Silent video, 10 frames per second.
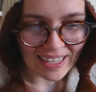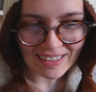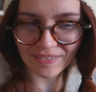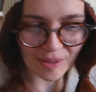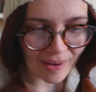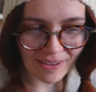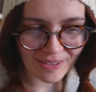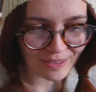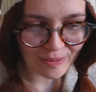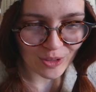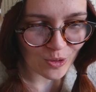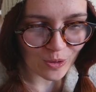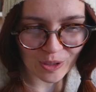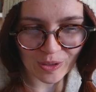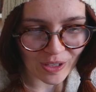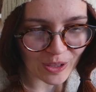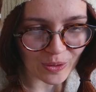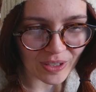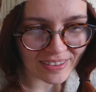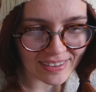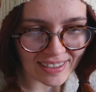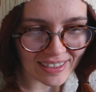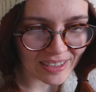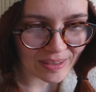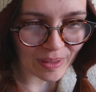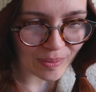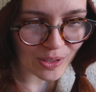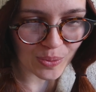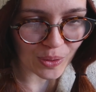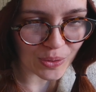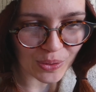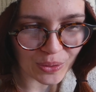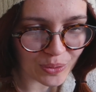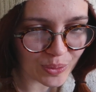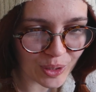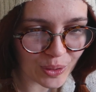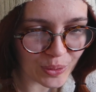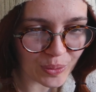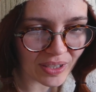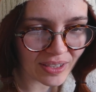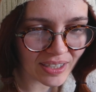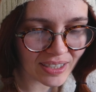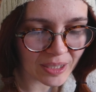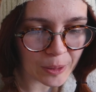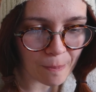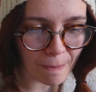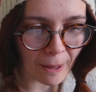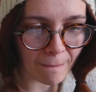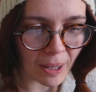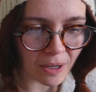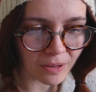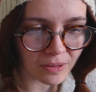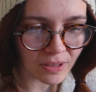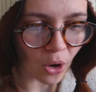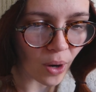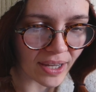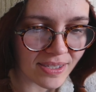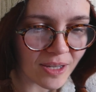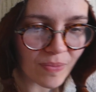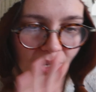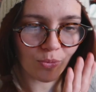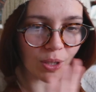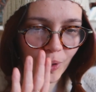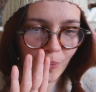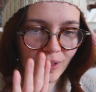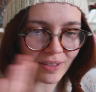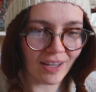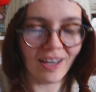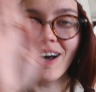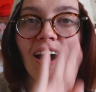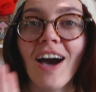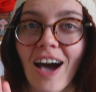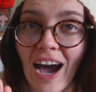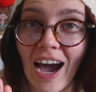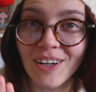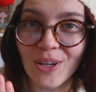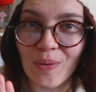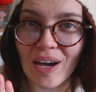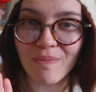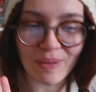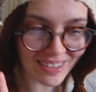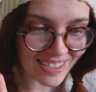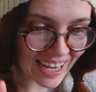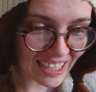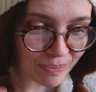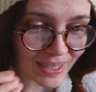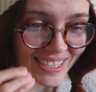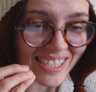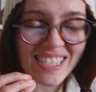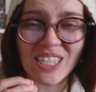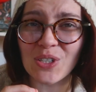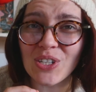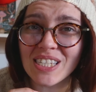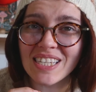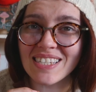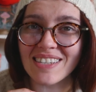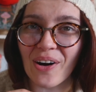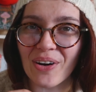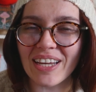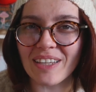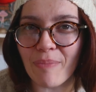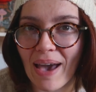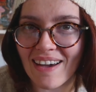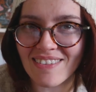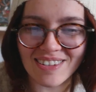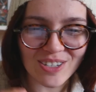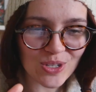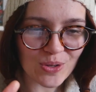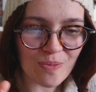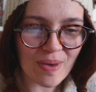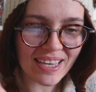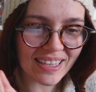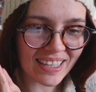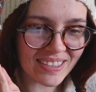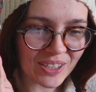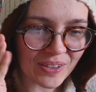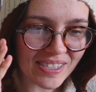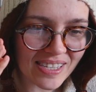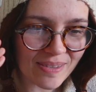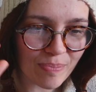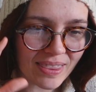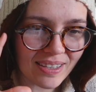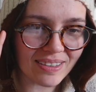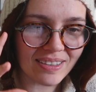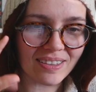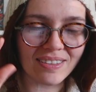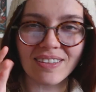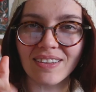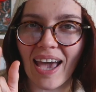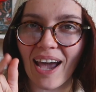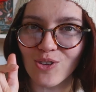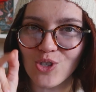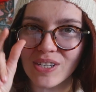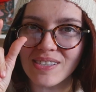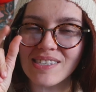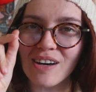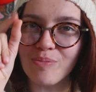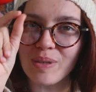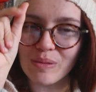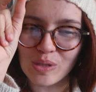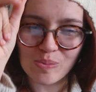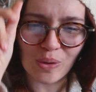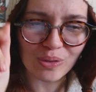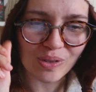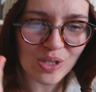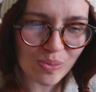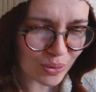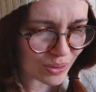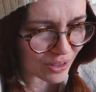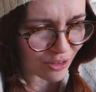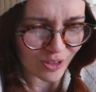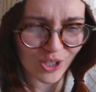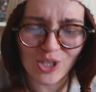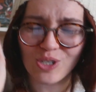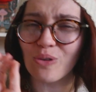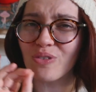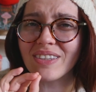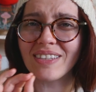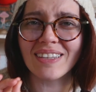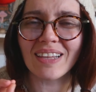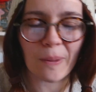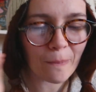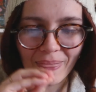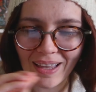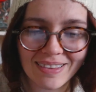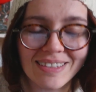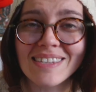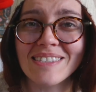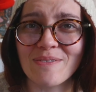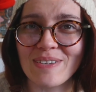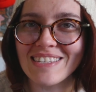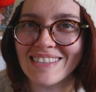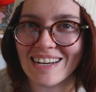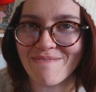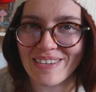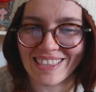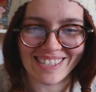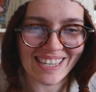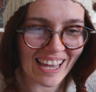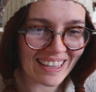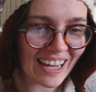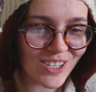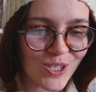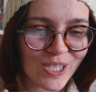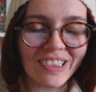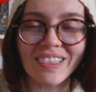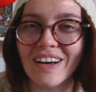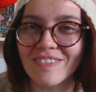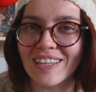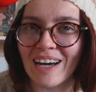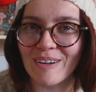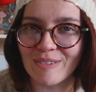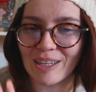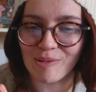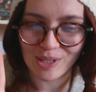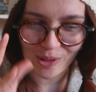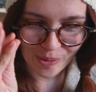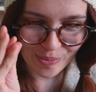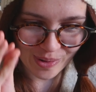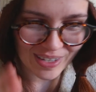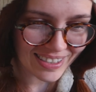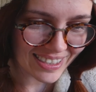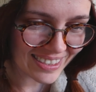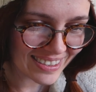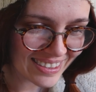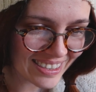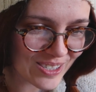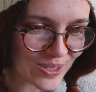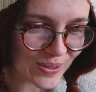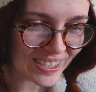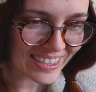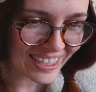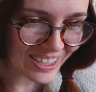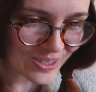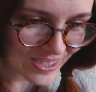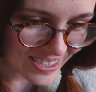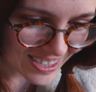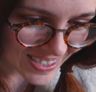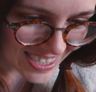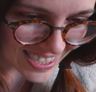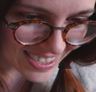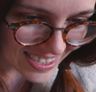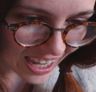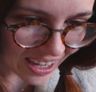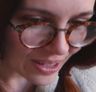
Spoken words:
Love the pattern, just thought I'd include it. Maybe this would also look really cool with like a marled. Oh, I see. Wait. I know why I picked this hat, because the decreases are in patterns. So you make like decreases, but the algae itself becomes smaller and smaller and finishes off in the end. Like, this is the reason that I picked this hat. I just loved how that was incorporated into it, like into the decreases.